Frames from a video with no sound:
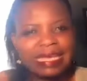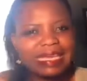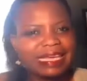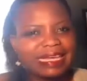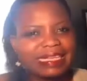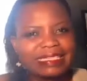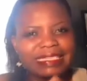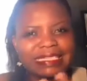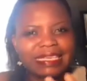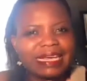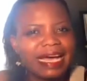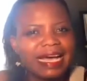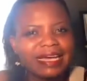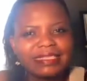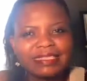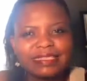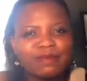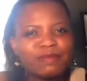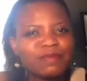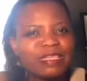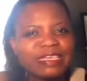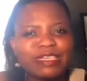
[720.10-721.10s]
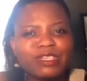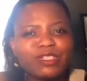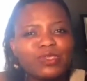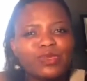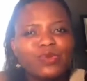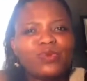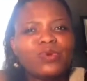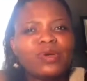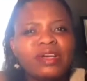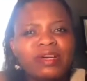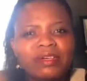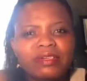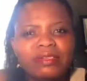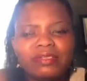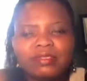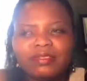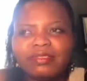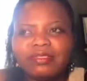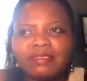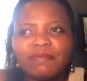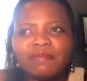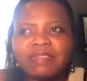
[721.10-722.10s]
as
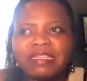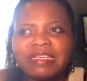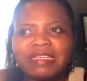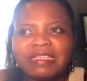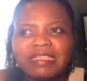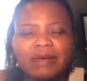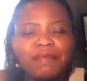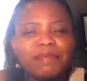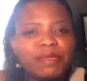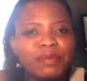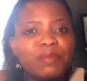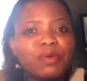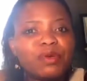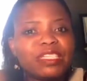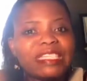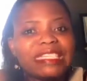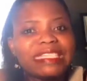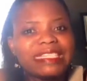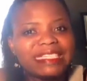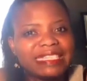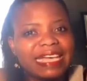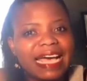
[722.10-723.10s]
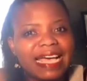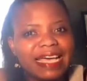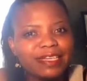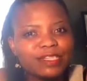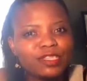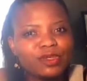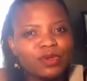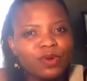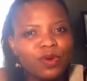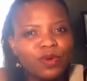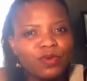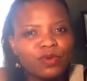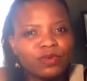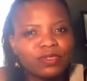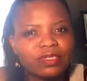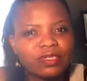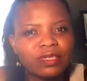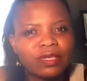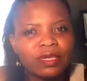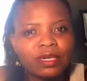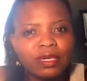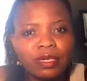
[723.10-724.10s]
something that people desire to own.
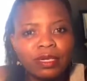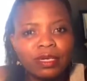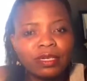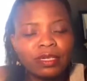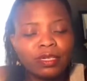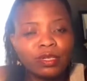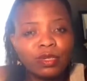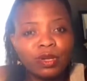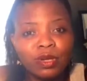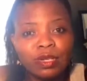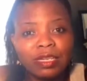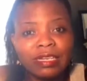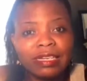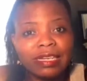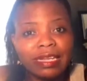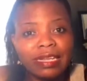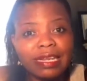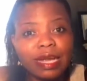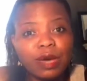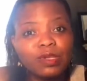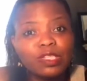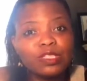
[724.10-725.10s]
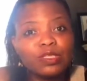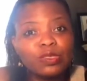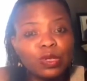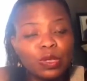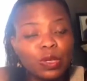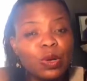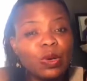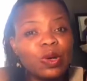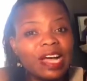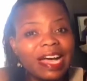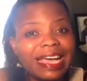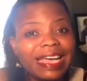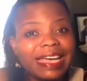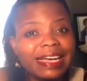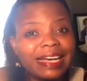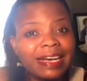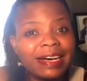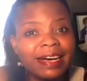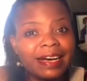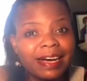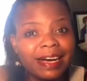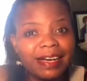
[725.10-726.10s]
Now, it's no longer a
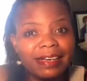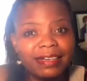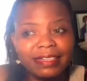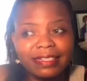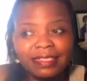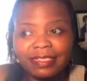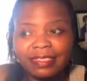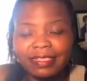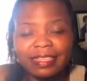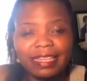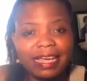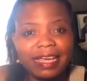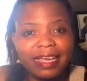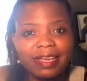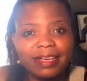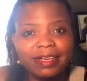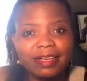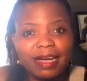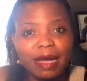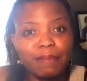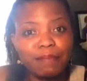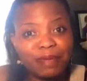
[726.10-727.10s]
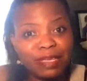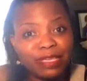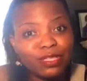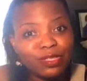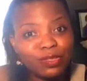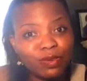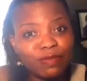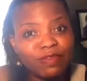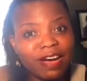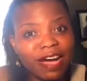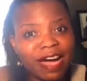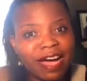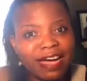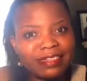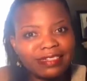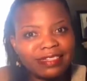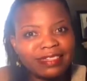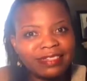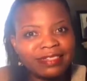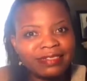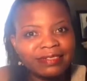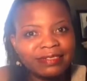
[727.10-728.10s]
car. It's like a piece of
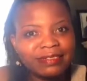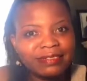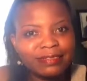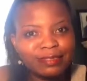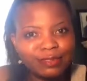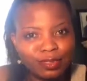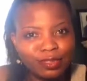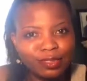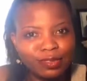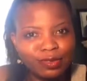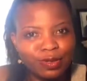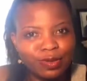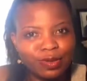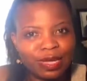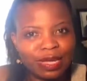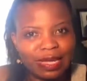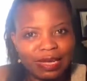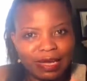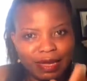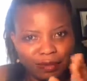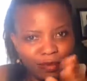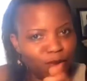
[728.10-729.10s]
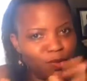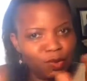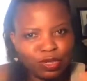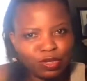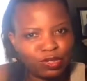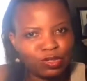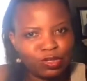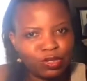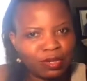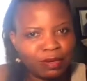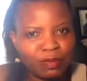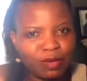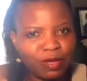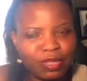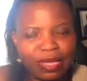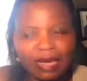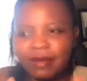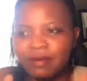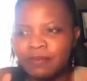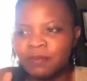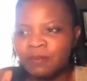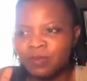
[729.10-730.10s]
art. So it's no longer a car, but we're not talking about
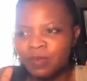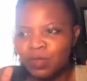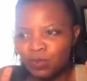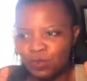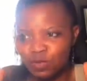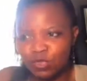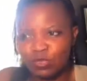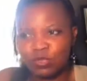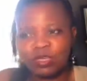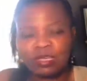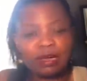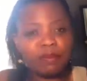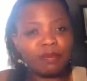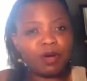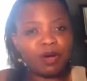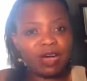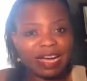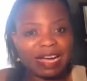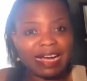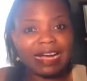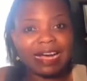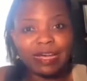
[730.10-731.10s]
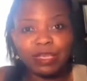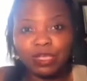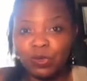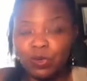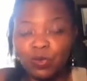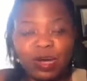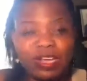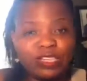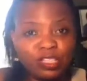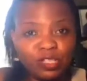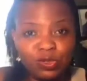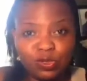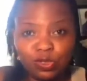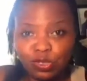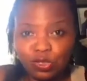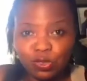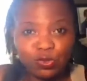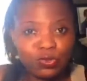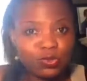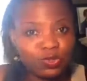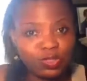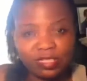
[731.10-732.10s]
that. We're talking about a car you want to
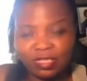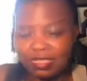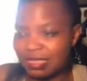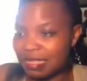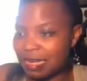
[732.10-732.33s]
use